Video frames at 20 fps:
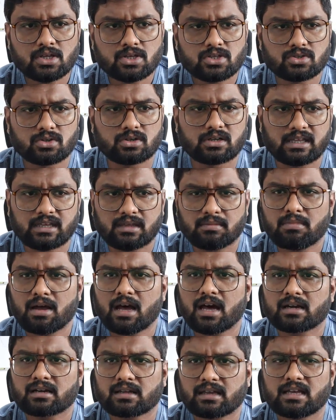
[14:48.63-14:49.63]
So D
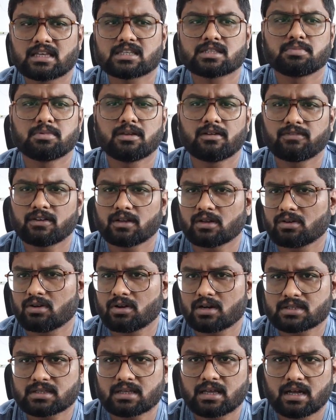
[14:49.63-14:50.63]
MARC, S P F
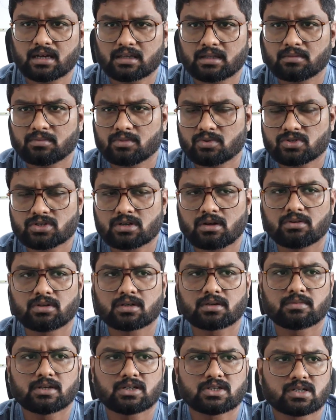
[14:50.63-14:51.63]
records are the most
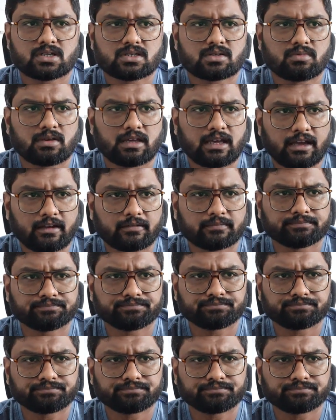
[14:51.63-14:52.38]
countermeasures we have.